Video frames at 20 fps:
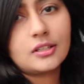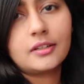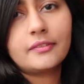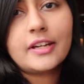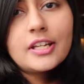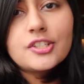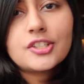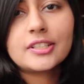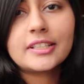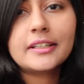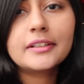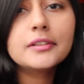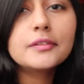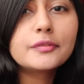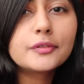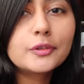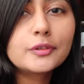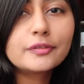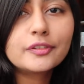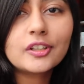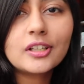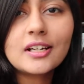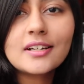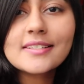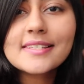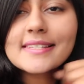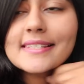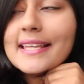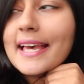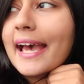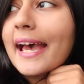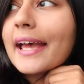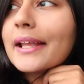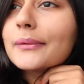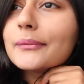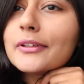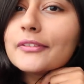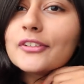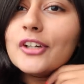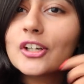a vegetarian food for us,
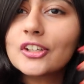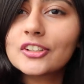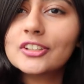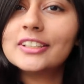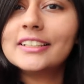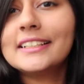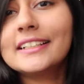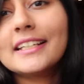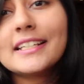and we've got a really